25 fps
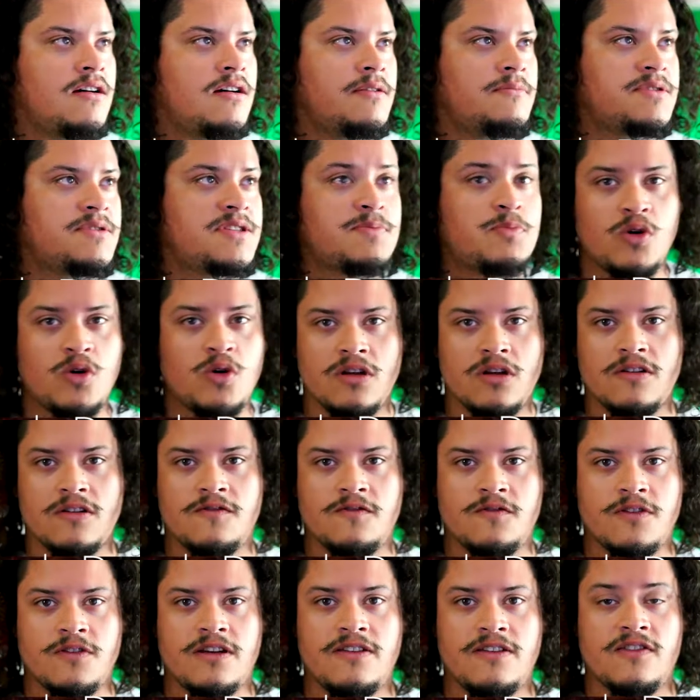spoiler
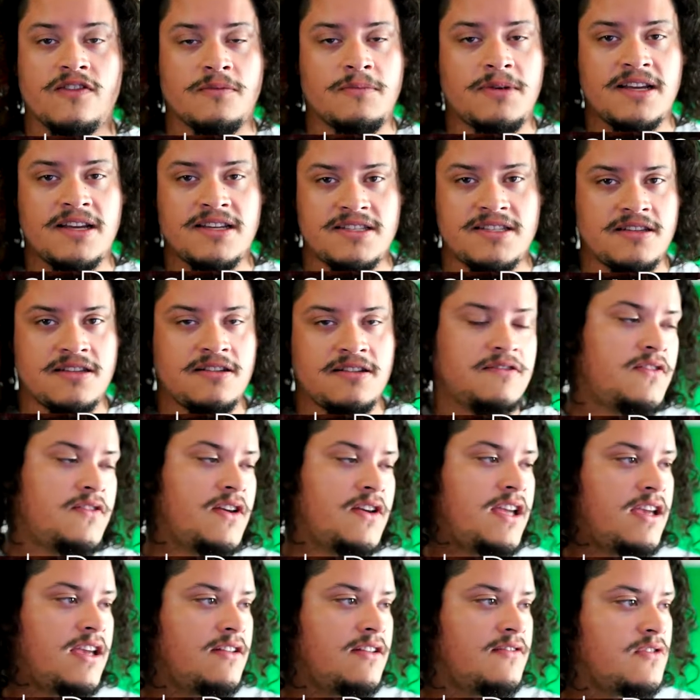free for myself
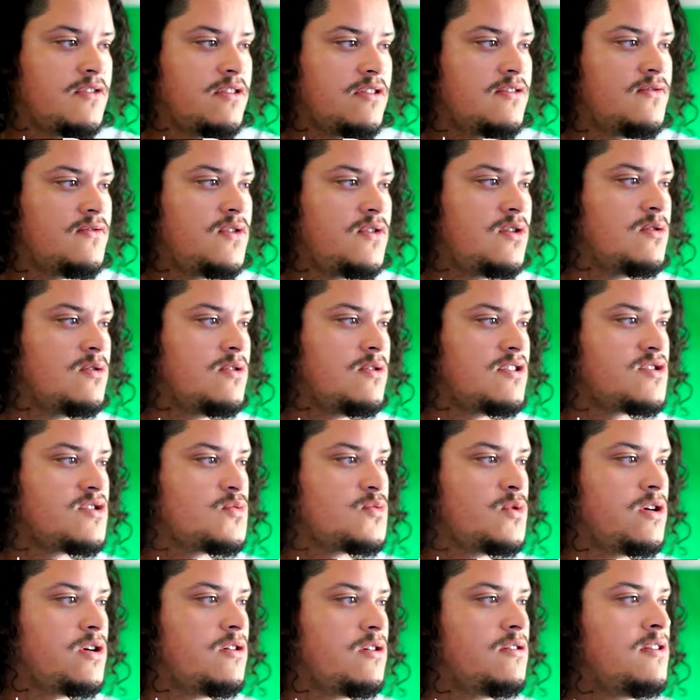and for the viewer as
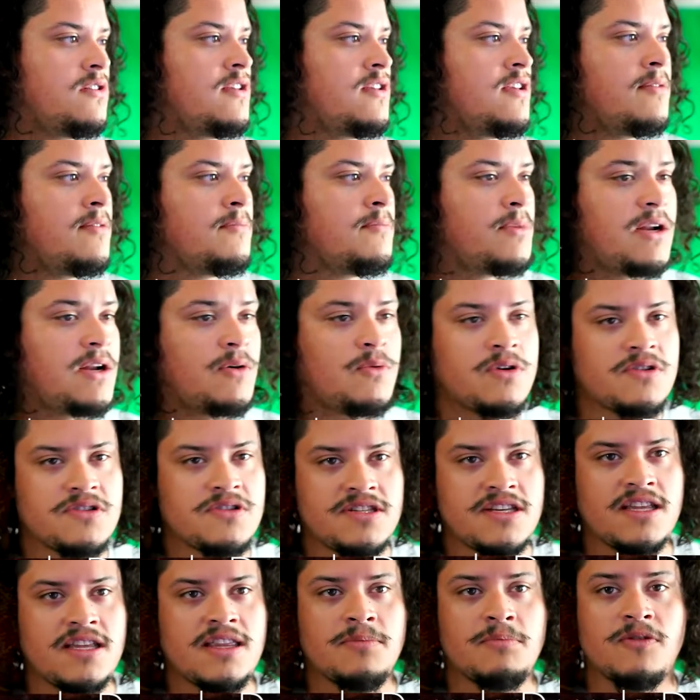well. But I will
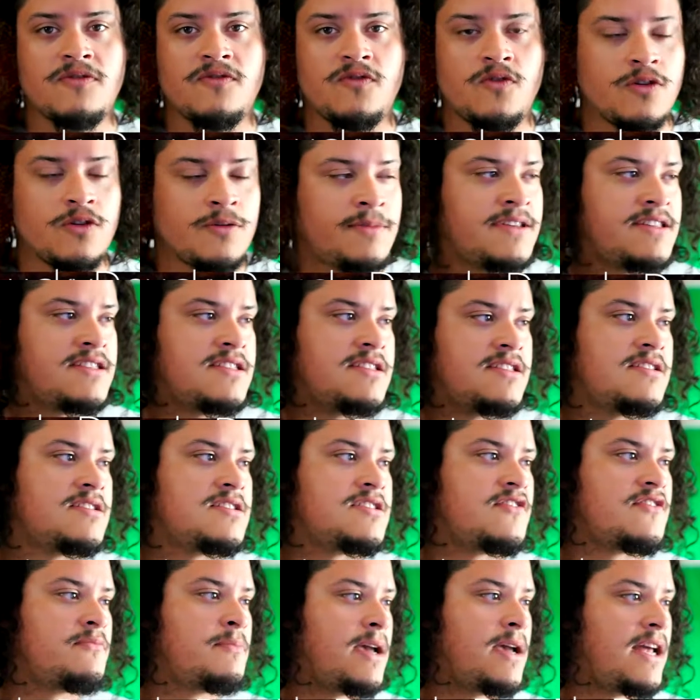say the performances
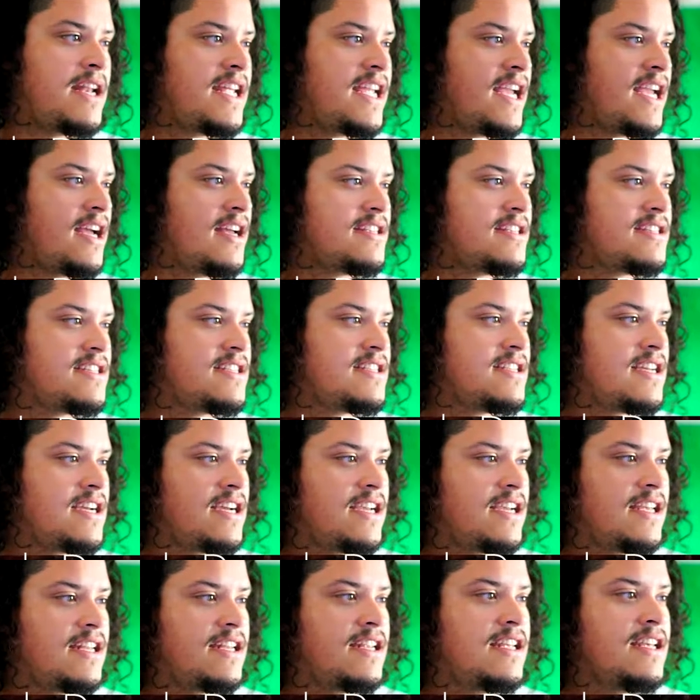of Paddy
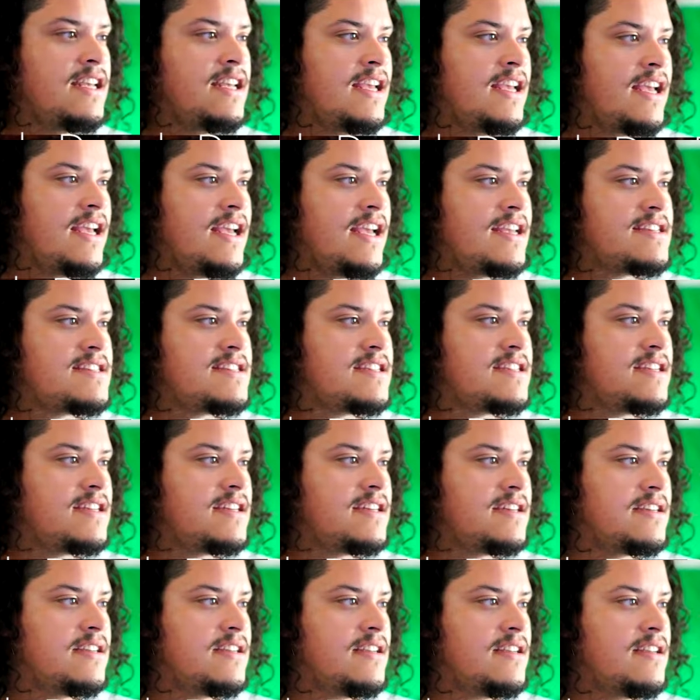Considine as
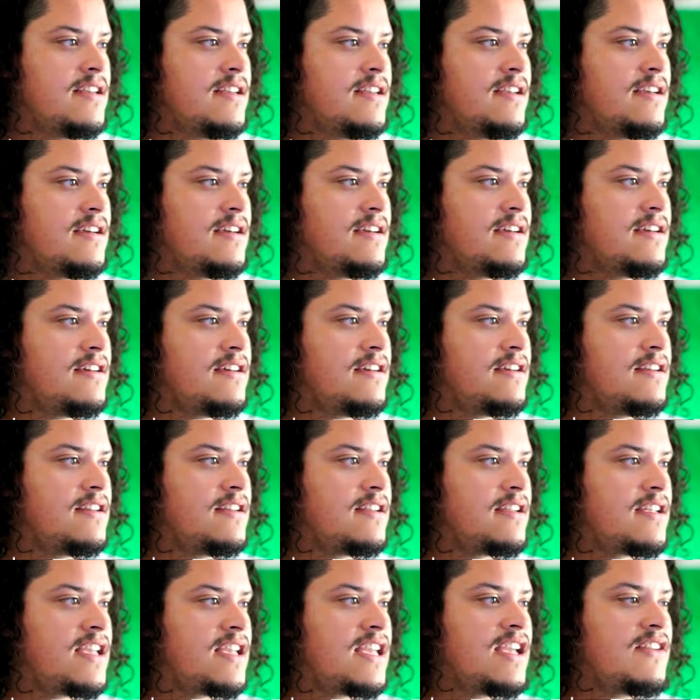
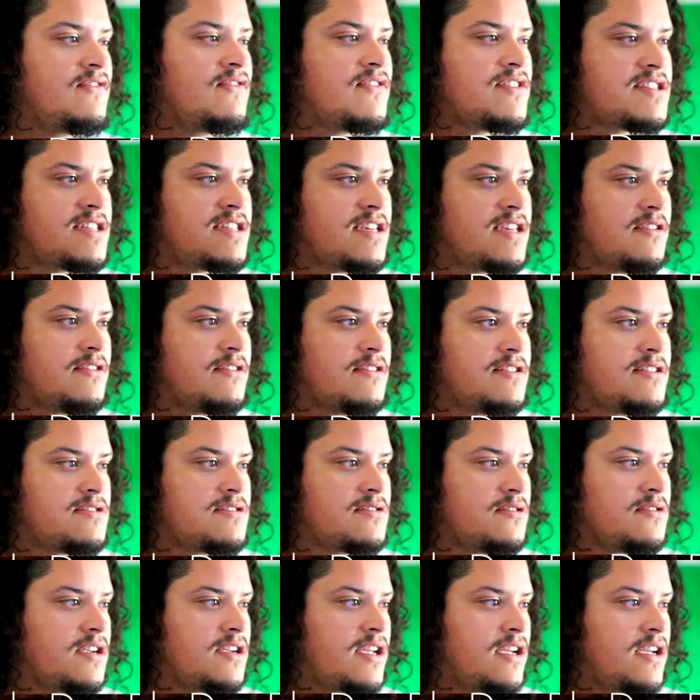King Viserys
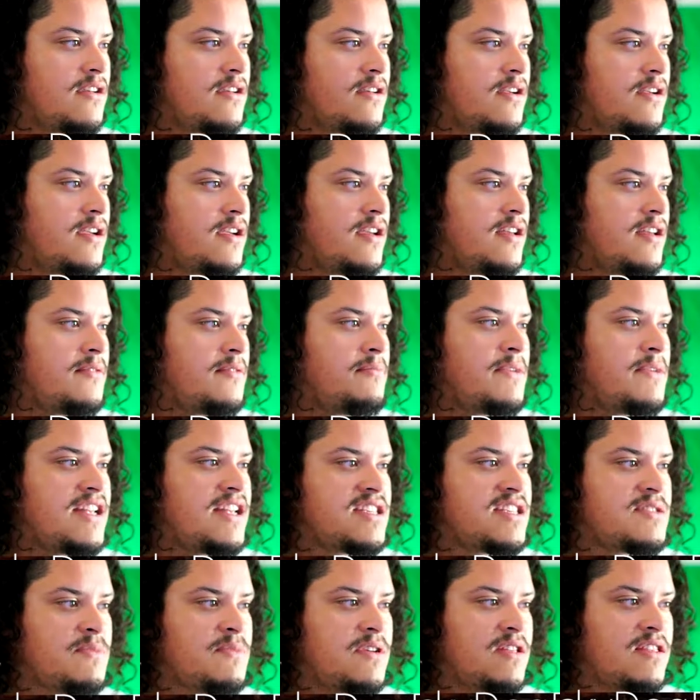Targaryen,
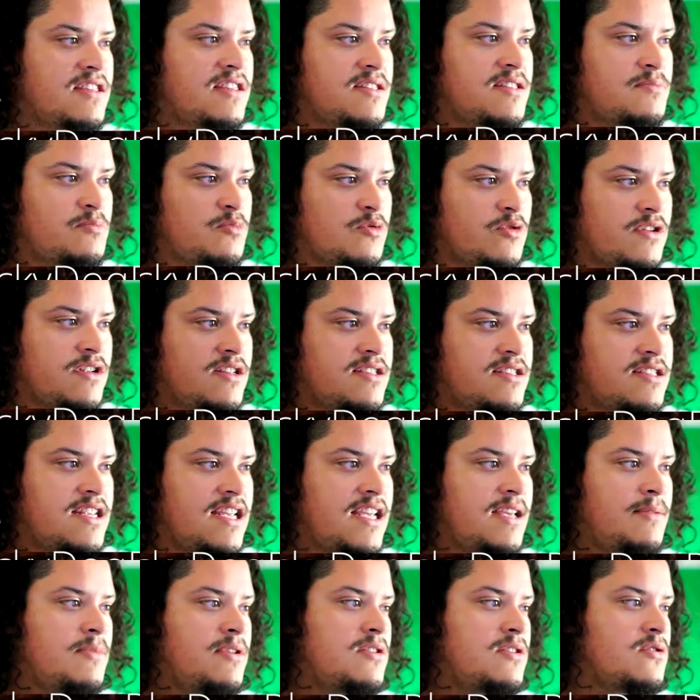Matt Smith as Prince
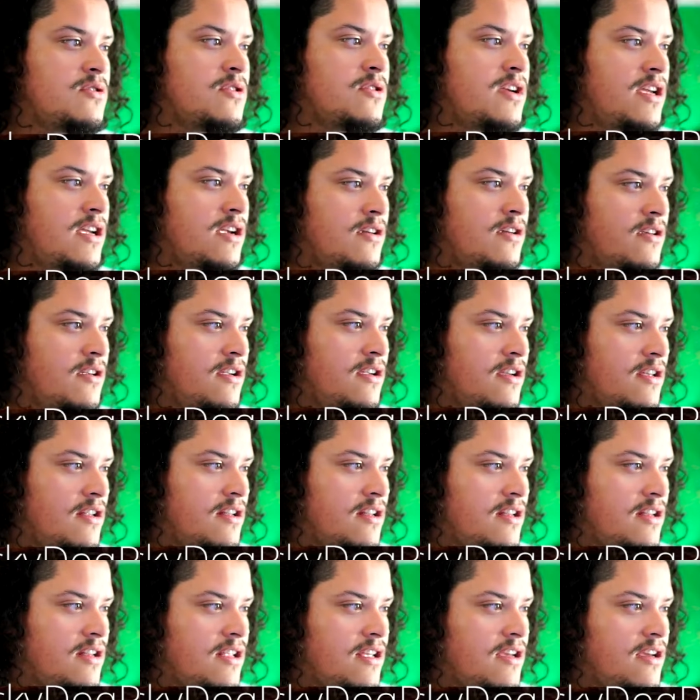Daemon
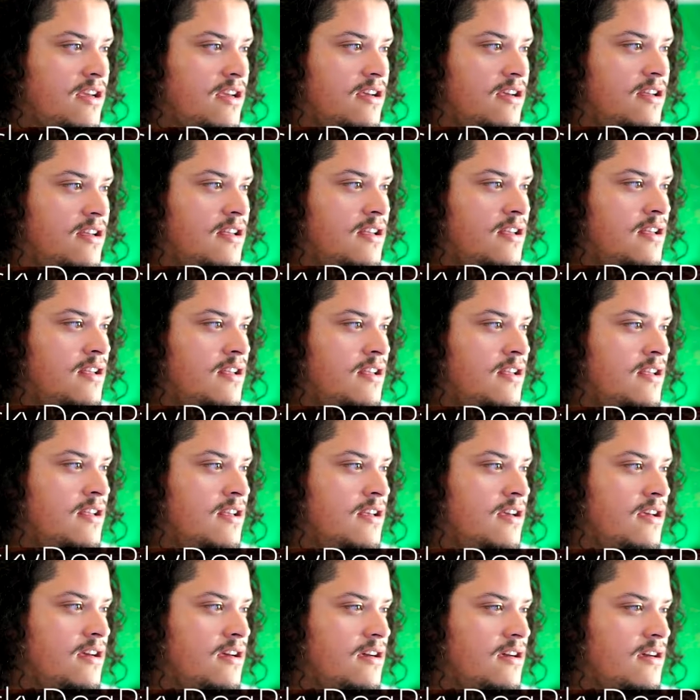Targaryen,
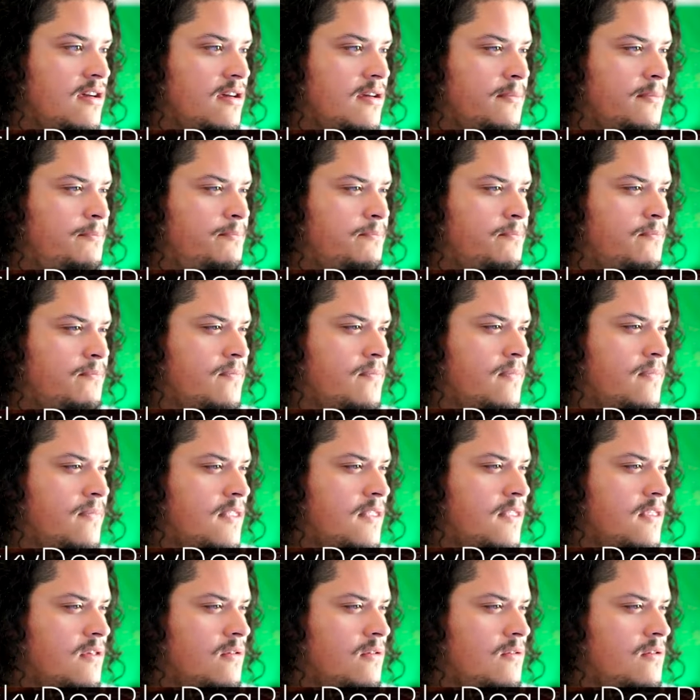let
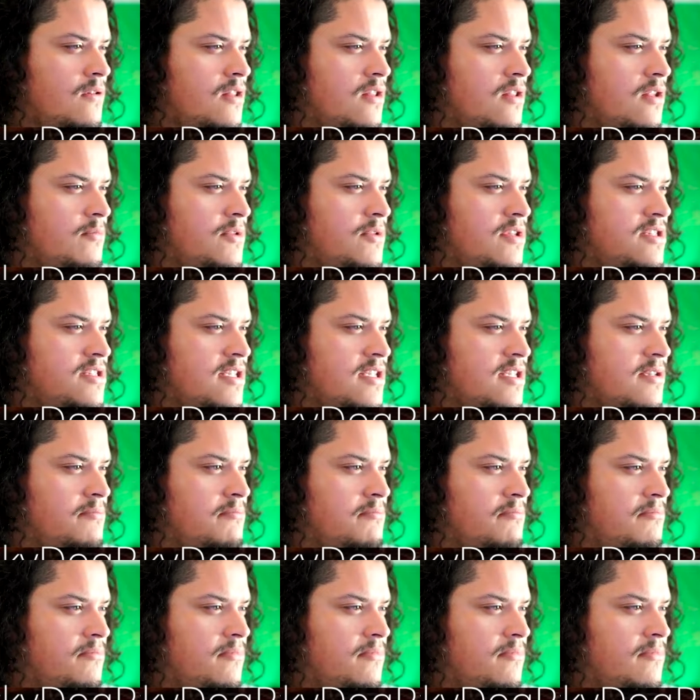me
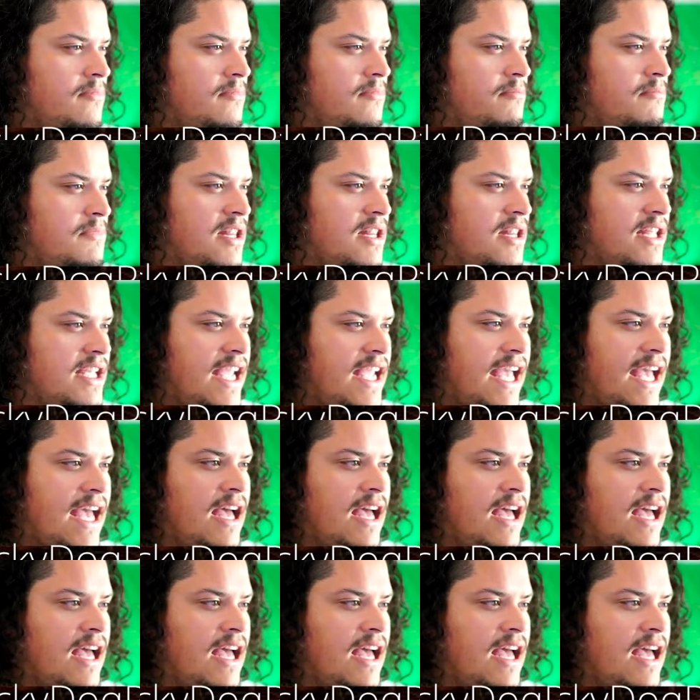see, Millie